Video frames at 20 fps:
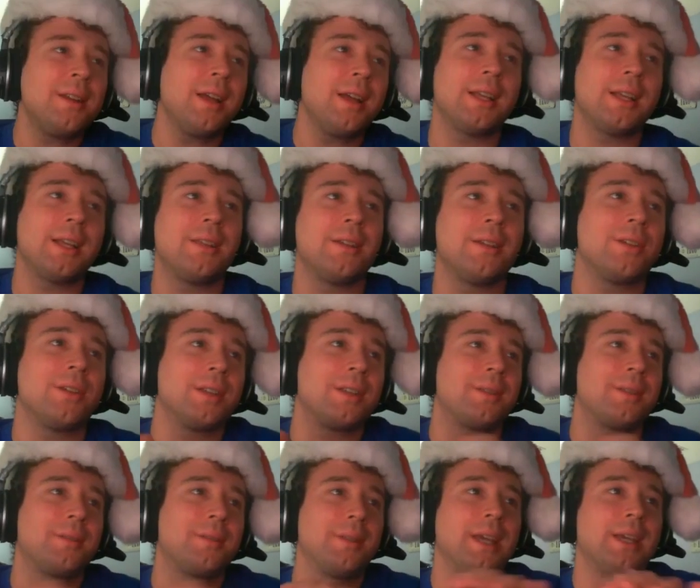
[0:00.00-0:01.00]
not like they're
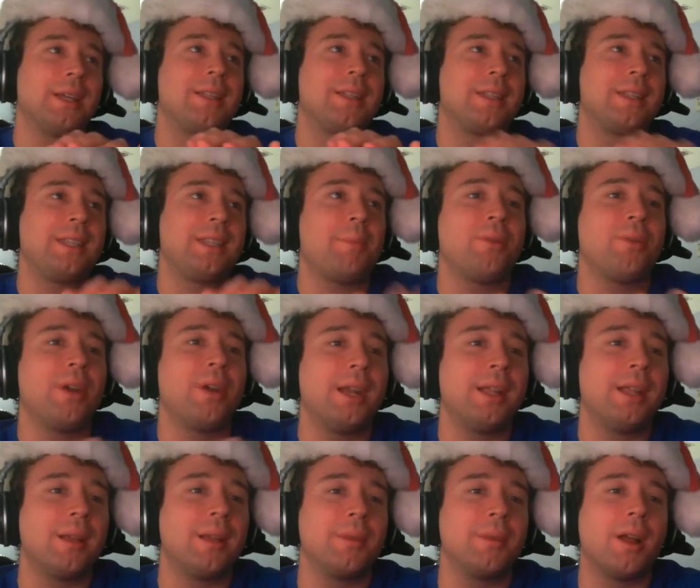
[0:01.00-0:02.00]
just like
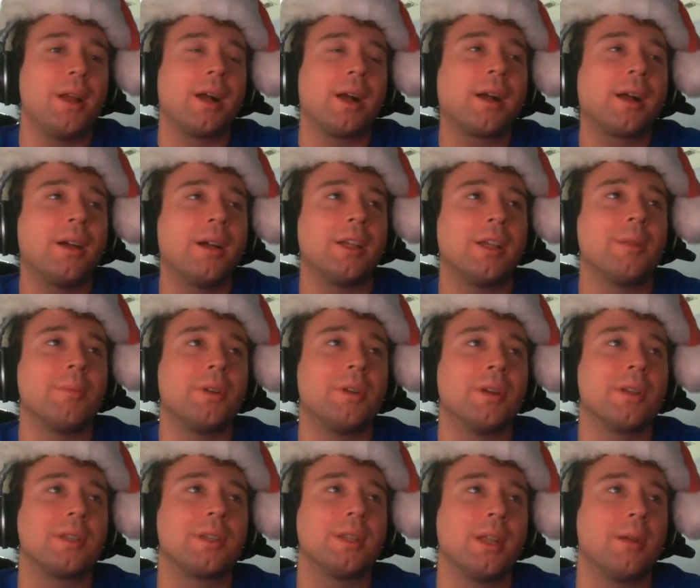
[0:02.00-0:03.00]
separating them, not calling them
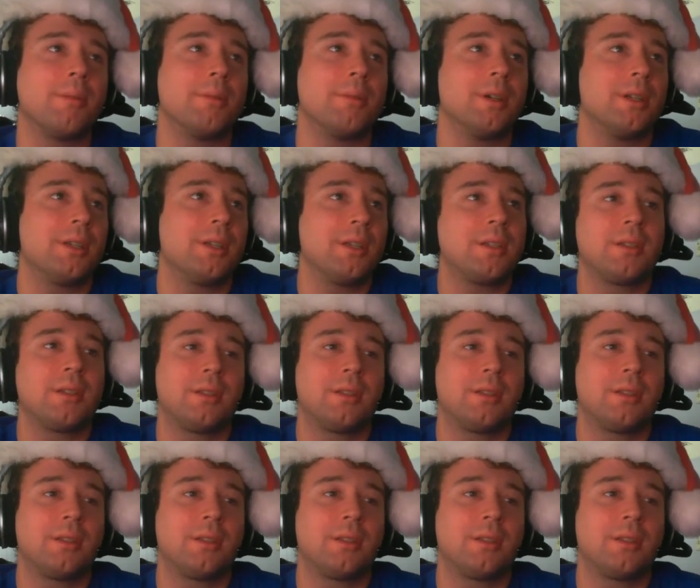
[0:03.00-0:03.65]
real celebrities. It's